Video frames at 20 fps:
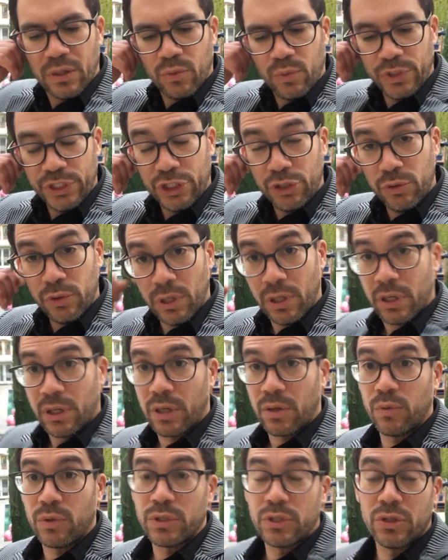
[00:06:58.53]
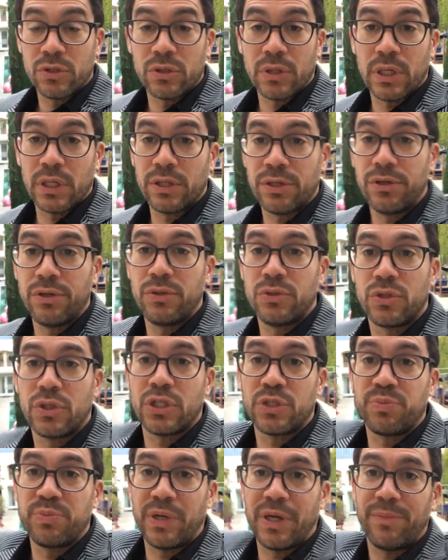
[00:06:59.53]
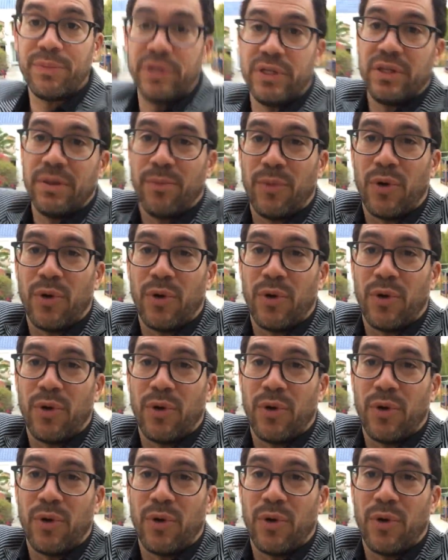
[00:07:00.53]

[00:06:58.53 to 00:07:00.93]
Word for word: wish you luck on what you're trying to do. Trust me, I've been in the